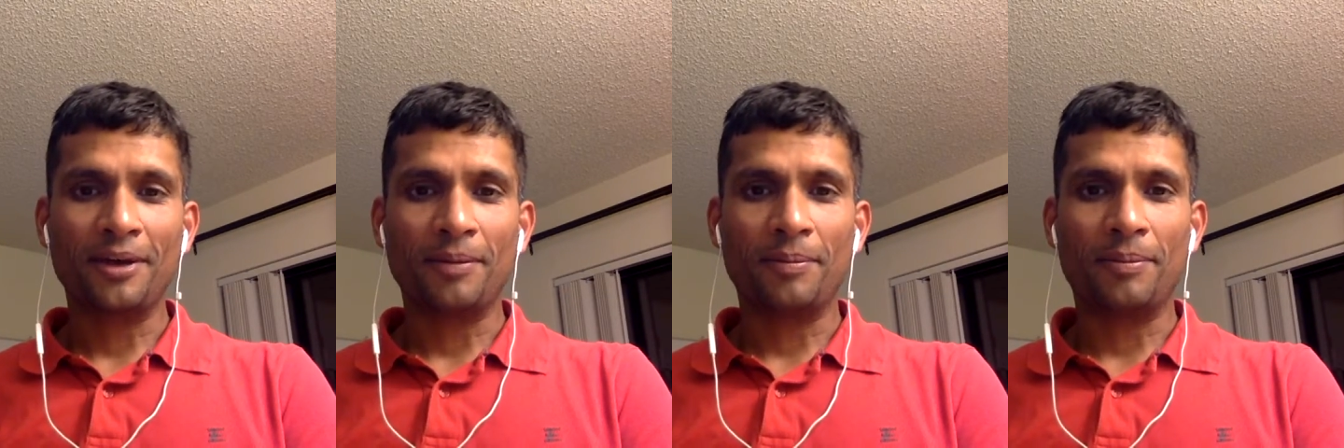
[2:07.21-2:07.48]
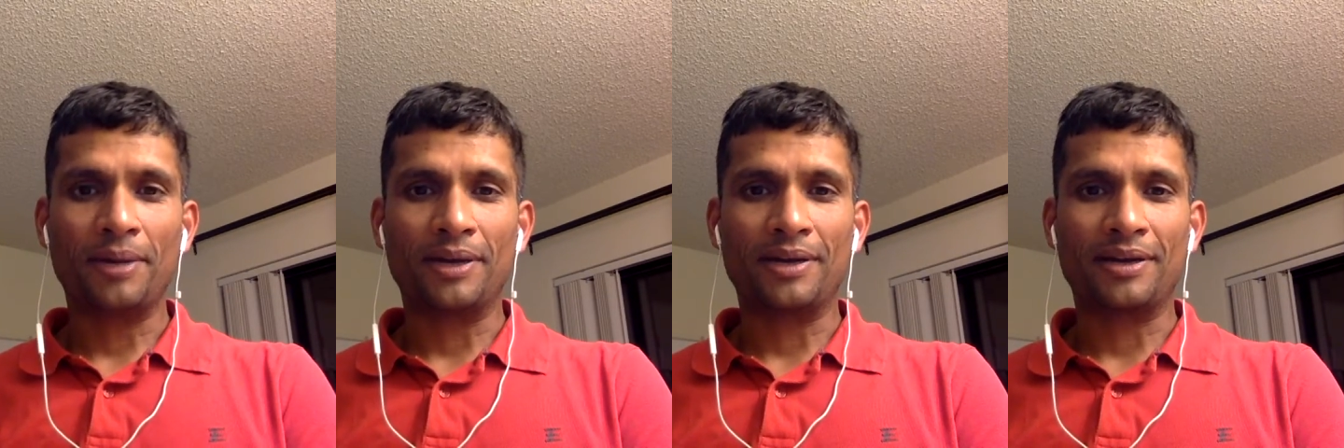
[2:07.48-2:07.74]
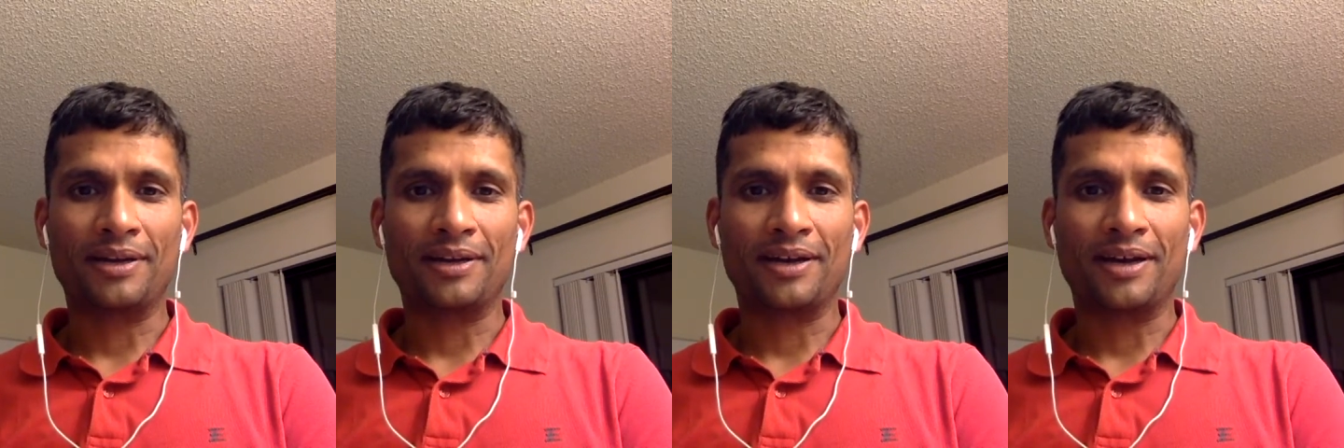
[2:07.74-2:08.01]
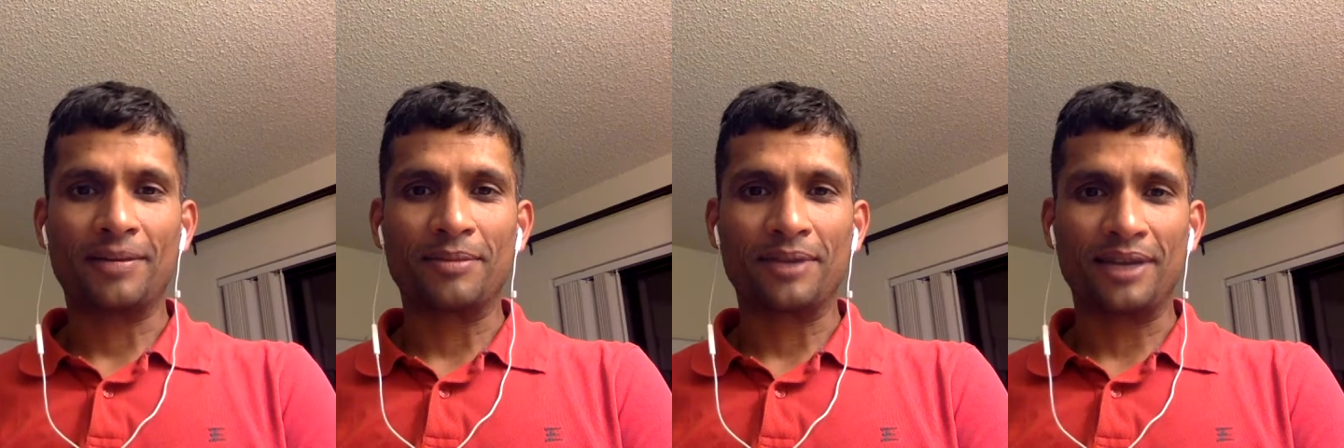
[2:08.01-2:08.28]
but
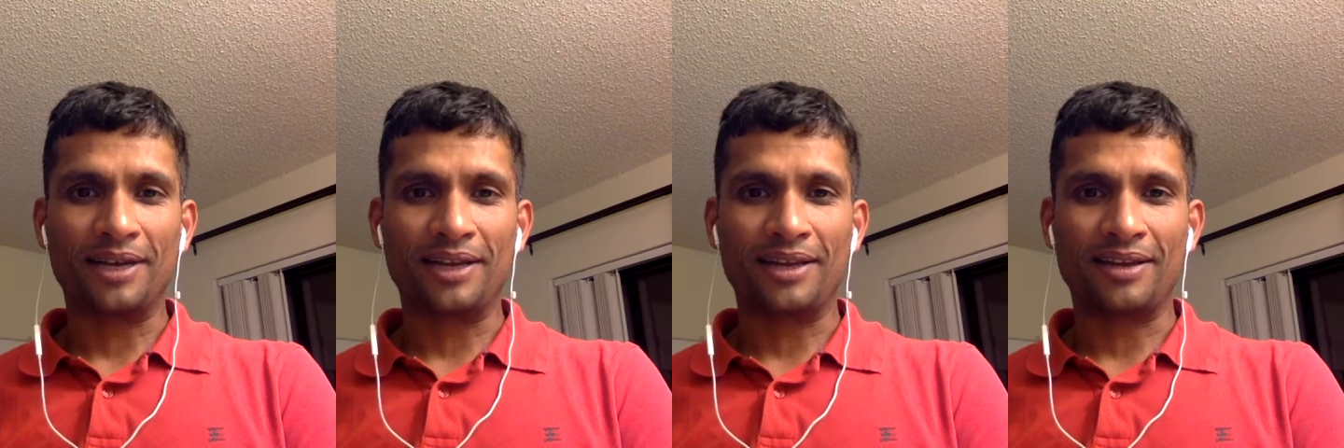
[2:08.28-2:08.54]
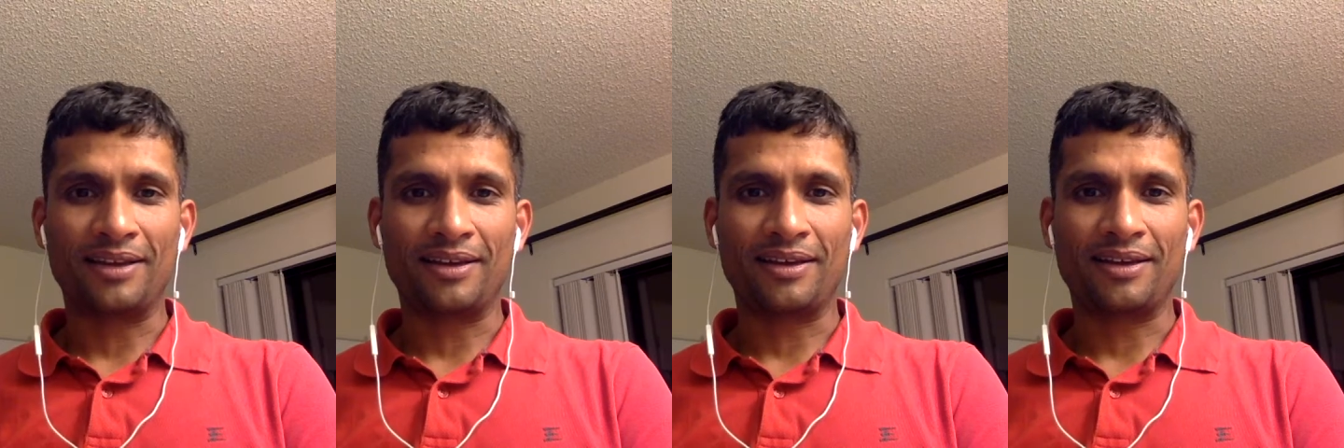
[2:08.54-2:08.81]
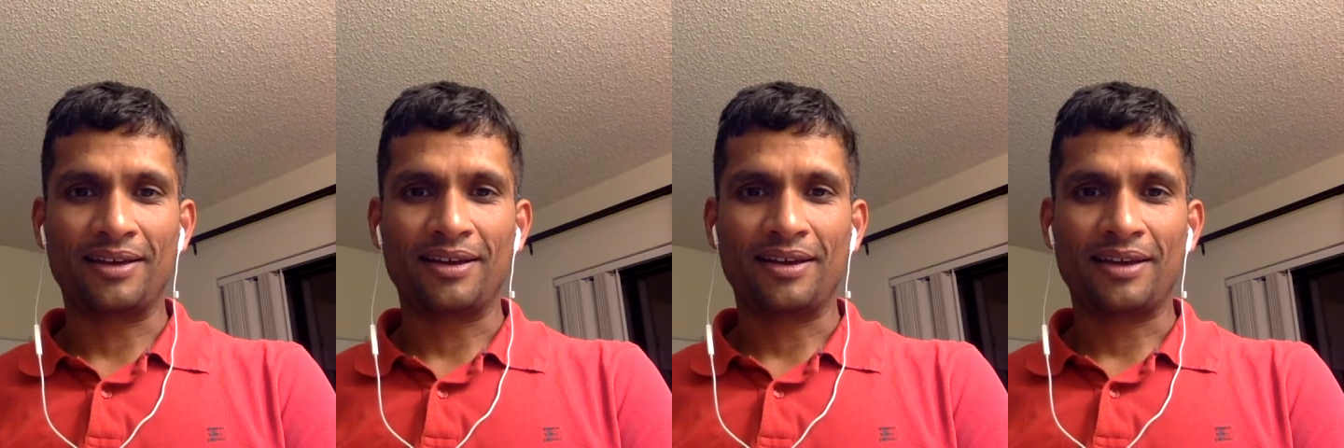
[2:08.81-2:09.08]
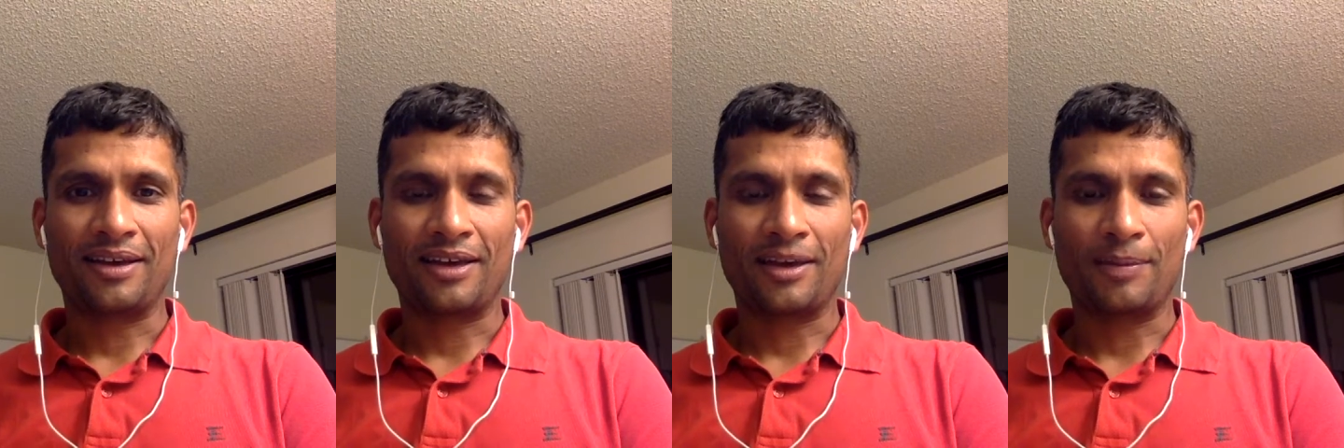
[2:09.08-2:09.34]
I'm leading
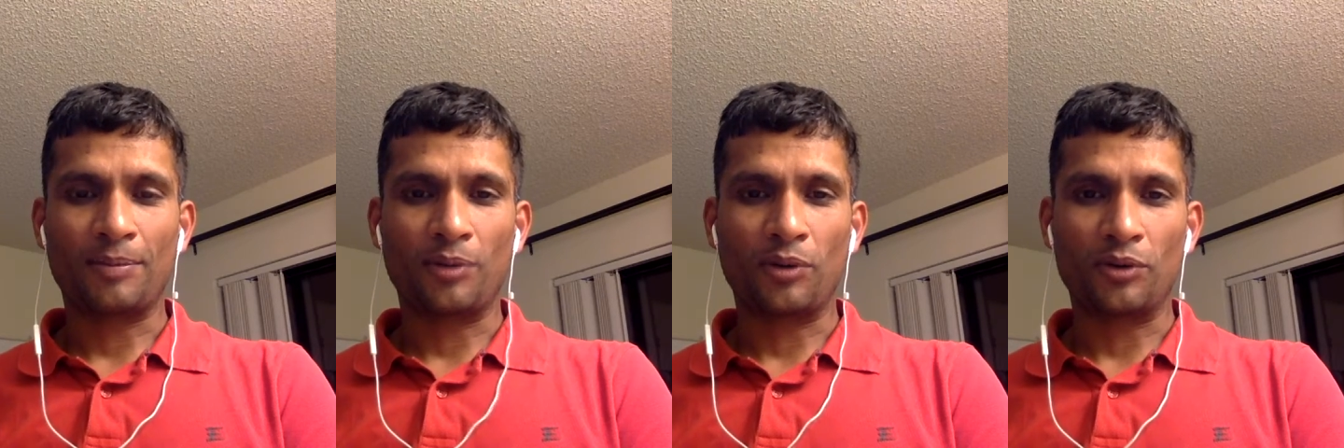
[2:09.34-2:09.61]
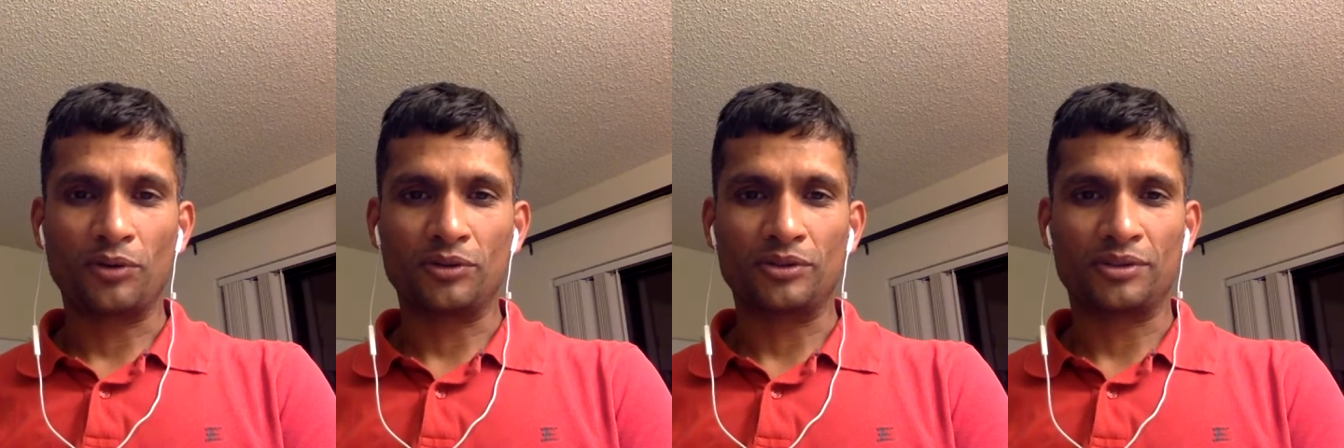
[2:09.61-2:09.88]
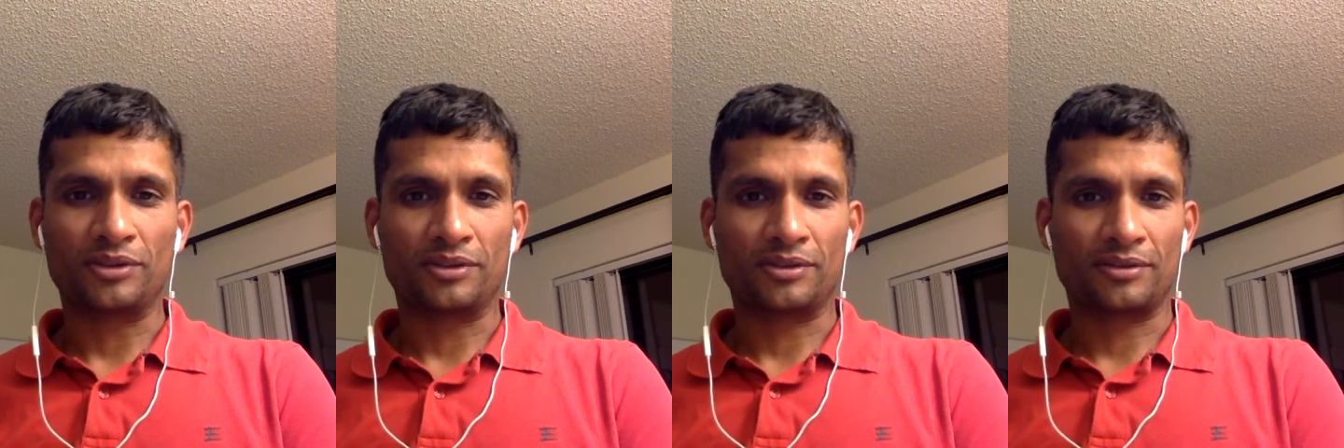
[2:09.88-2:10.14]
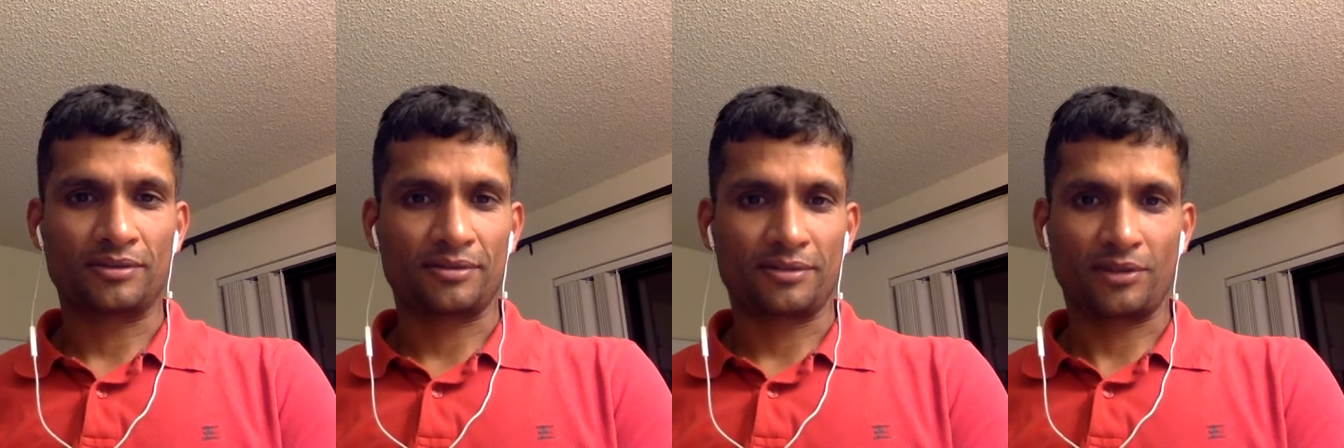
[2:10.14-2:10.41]
a pose
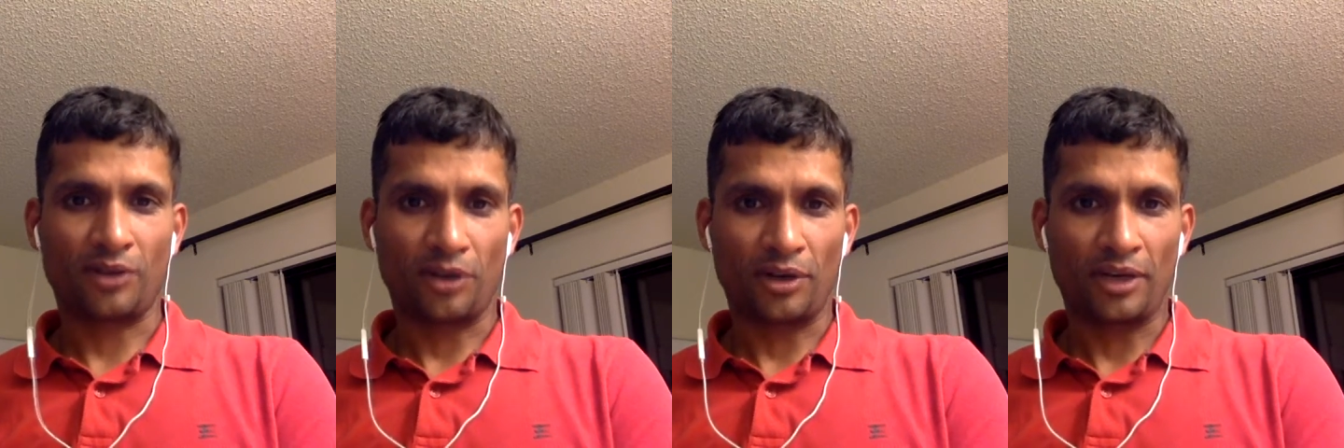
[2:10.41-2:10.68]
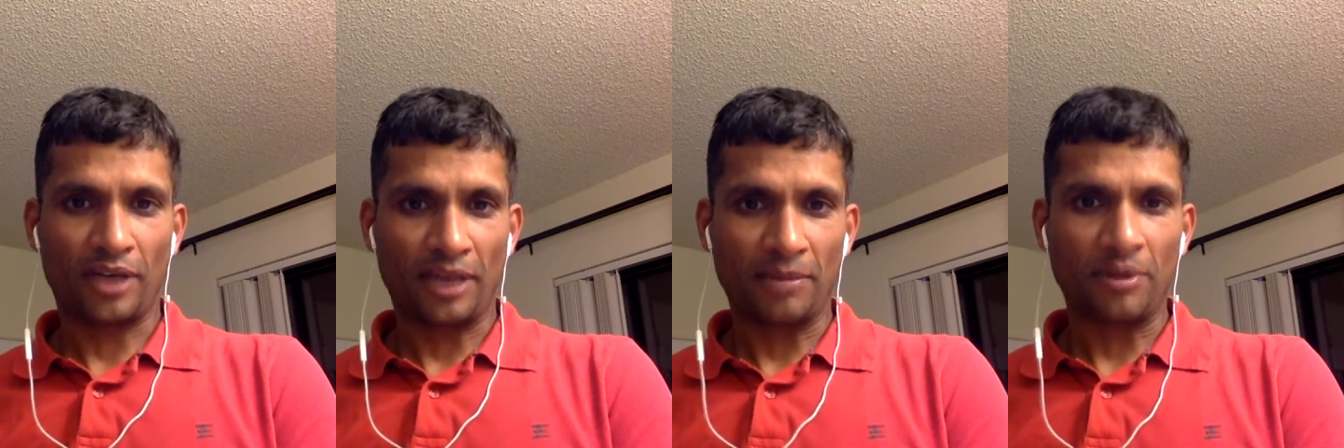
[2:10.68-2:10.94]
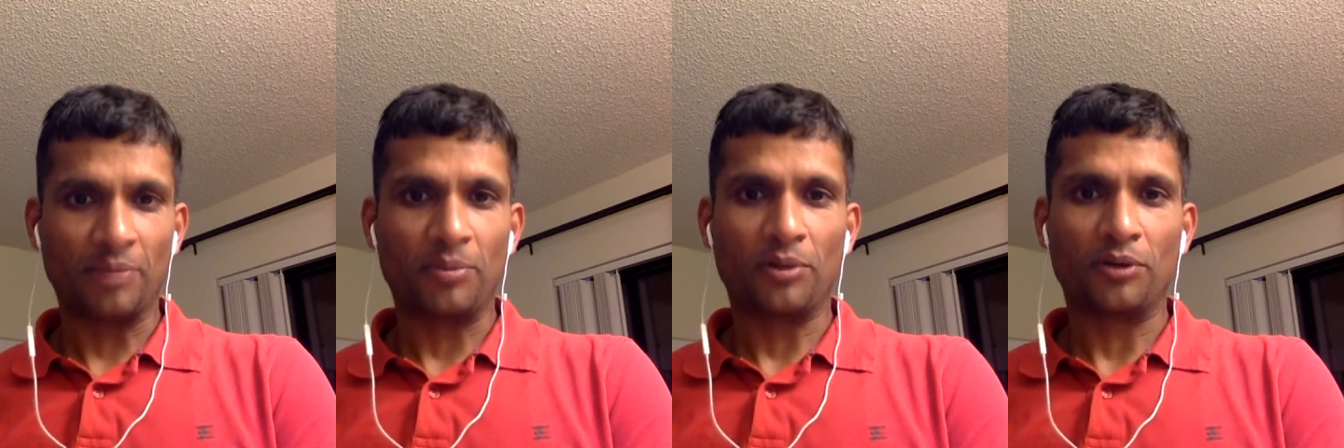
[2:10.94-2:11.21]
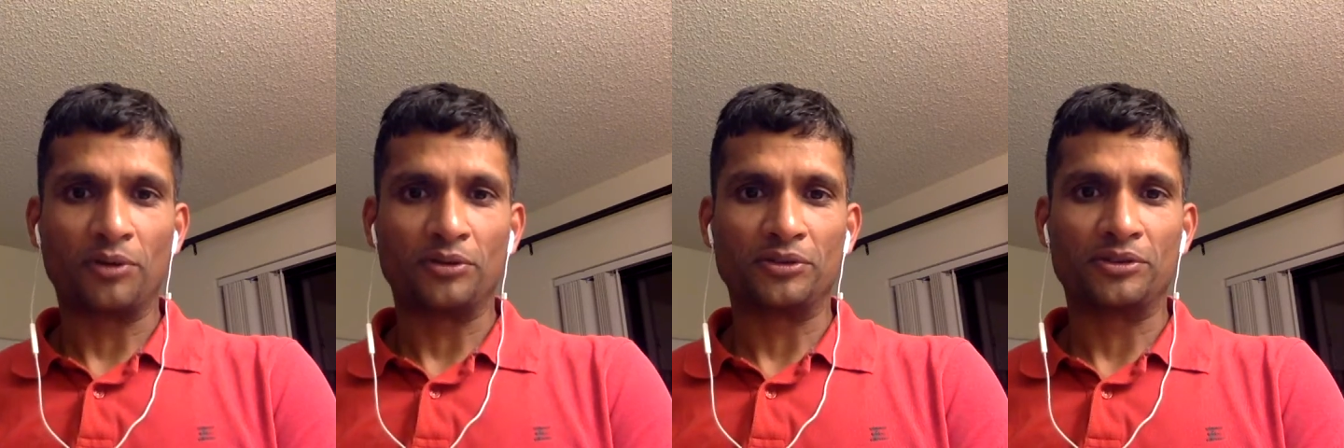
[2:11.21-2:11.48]
called table
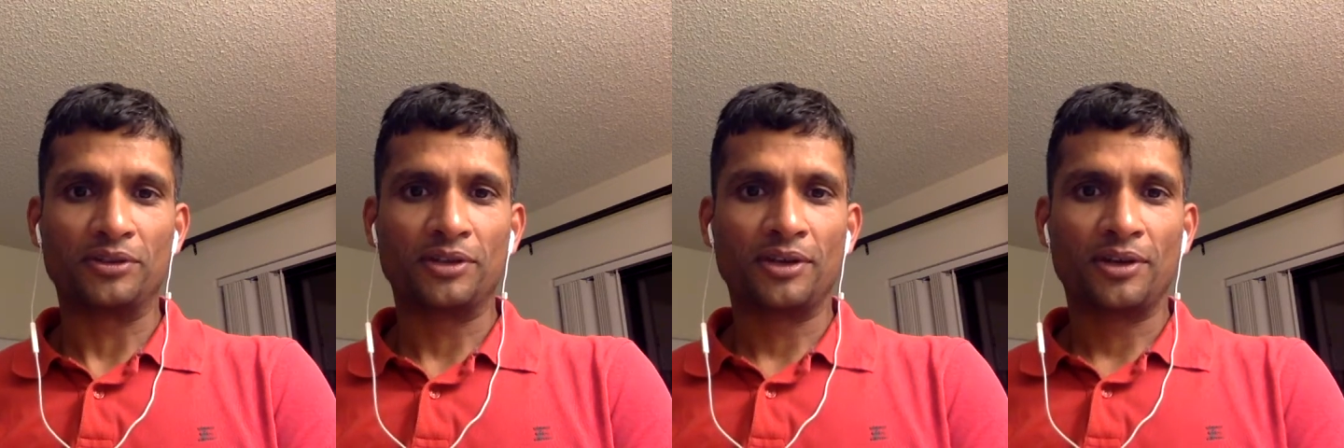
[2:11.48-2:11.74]
pose,